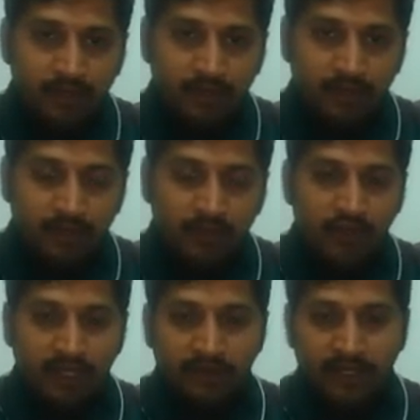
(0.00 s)

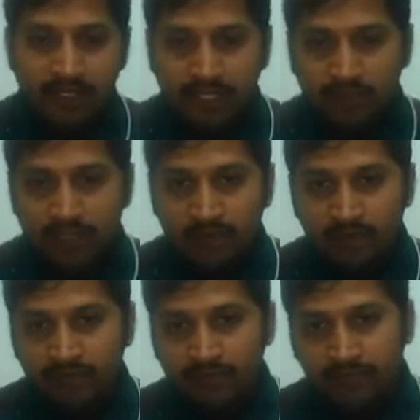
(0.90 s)
Usually we try to think
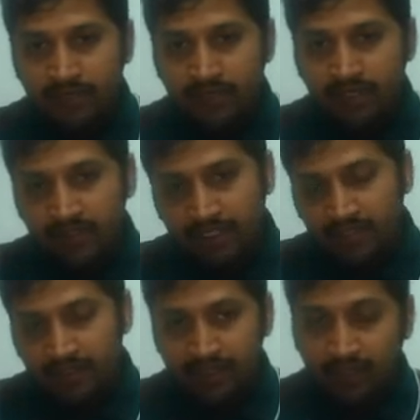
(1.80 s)
of, since